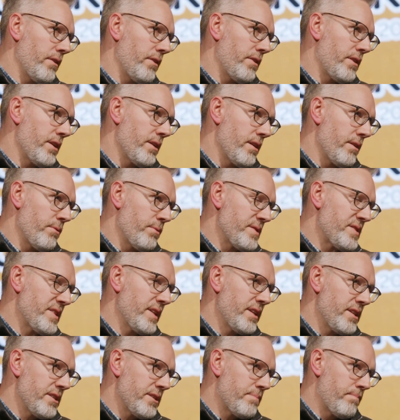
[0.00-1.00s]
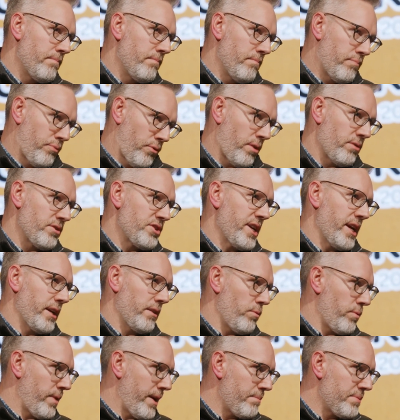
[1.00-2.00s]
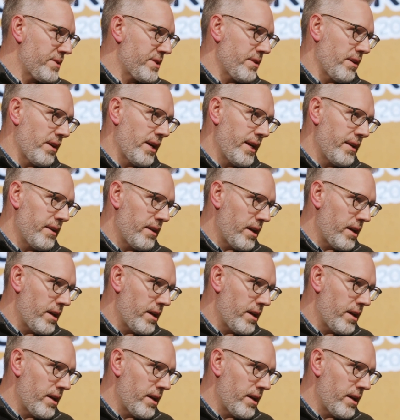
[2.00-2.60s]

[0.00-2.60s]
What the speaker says: The Resilience Project website